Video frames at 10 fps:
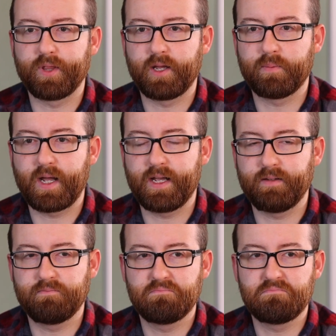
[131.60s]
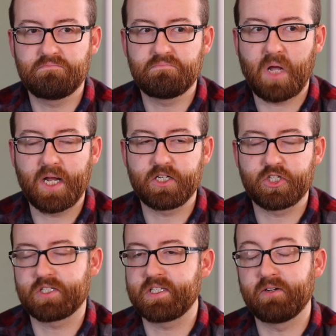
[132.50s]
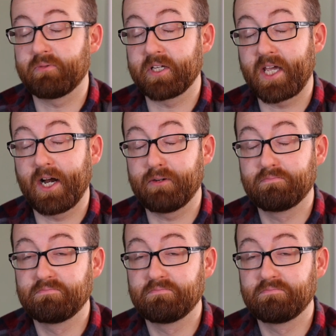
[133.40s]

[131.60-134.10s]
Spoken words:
them. I just didn't really care.